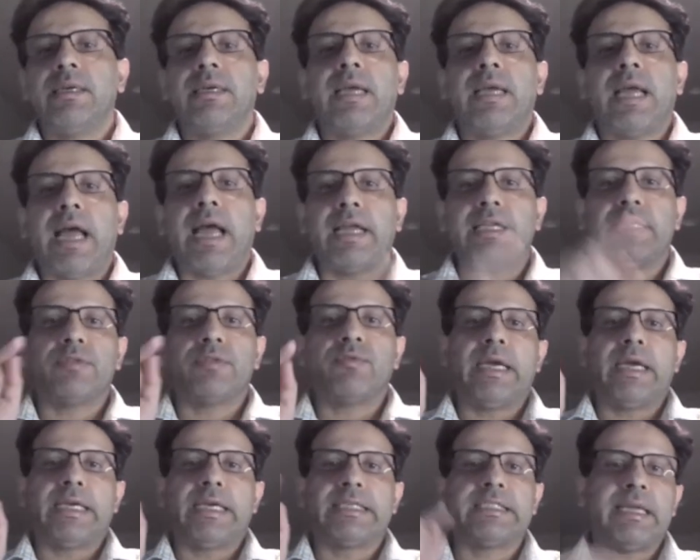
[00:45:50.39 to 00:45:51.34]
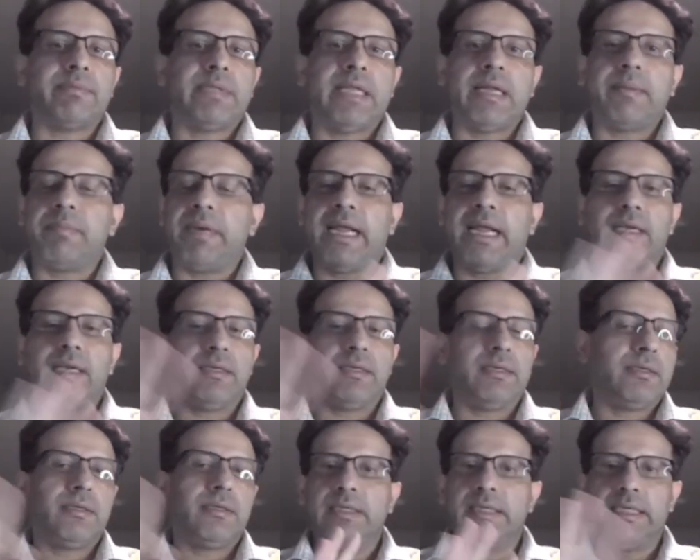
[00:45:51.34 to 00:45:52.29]
I just want to accept that plan.
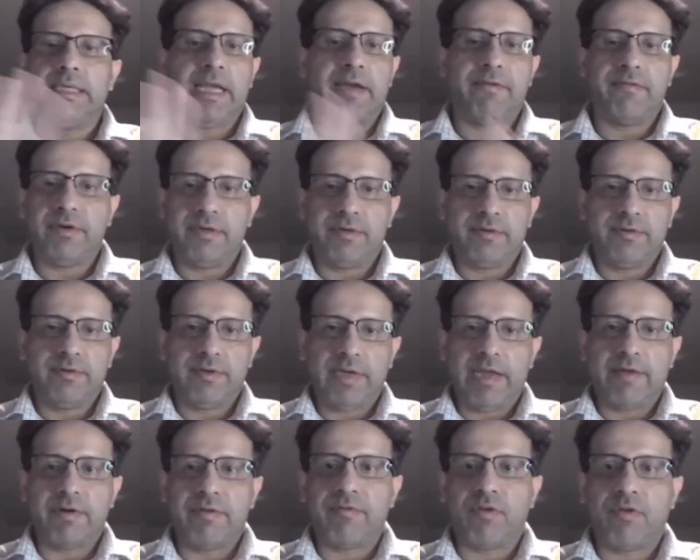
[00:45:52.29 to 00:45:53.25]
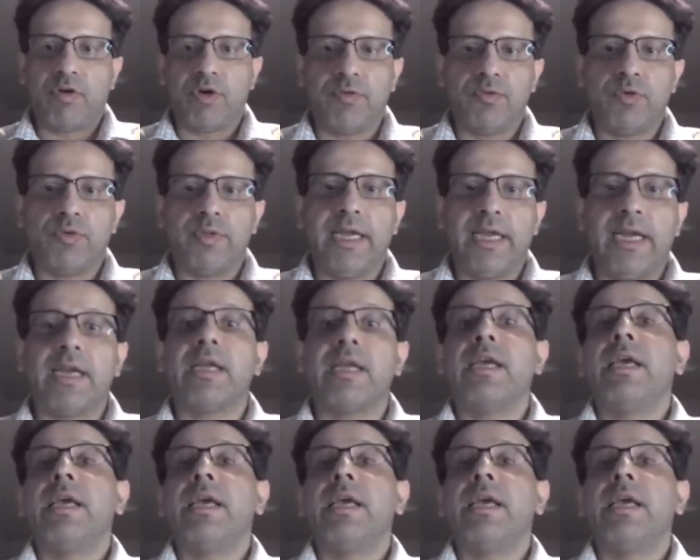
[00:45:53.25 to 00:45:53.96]
Never ever want to do that.